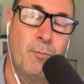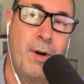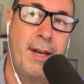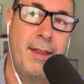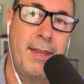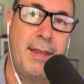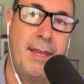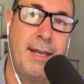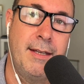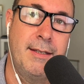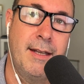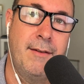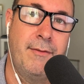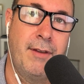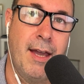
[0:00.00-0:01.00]
One of the
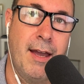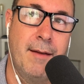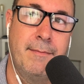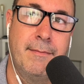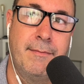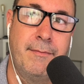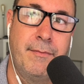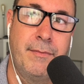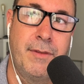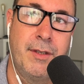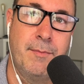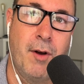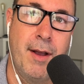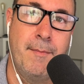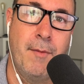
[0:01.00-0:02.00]
things that have come
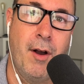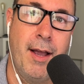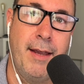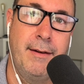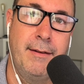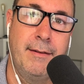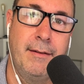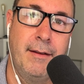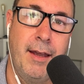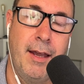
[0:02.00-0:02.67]
to my mind